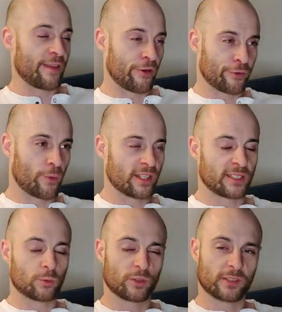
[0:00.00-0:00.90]
and
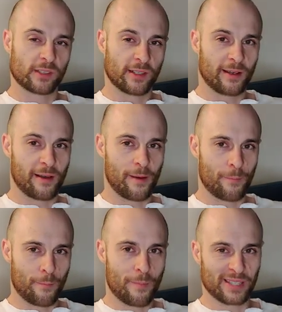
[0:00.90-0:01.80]
otherwise it
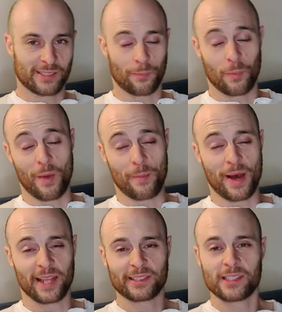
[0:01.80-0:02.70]
would mess up my
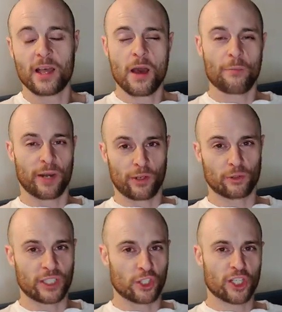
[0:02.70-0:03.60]
balance. But I
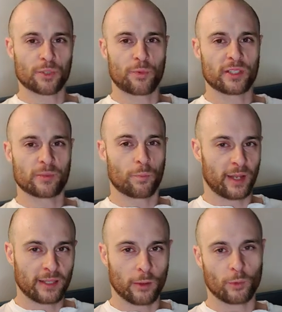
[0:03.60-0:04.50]
use the chest press
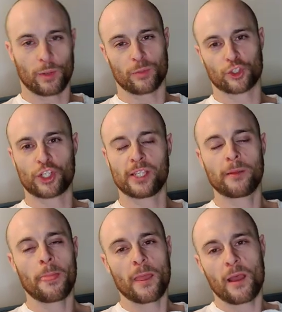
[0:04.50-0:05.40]
plate loaded
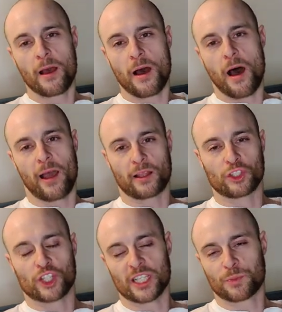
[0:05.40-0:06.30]
machine. I
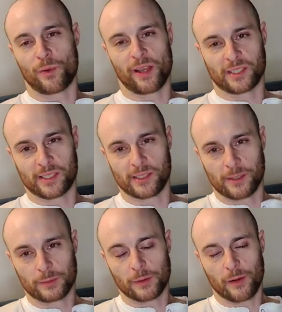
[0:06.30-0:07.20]
can chest
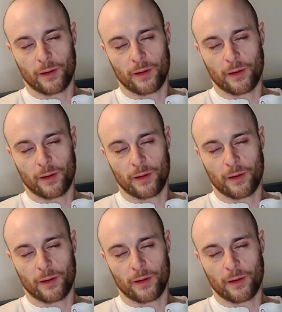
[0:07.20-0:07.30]
press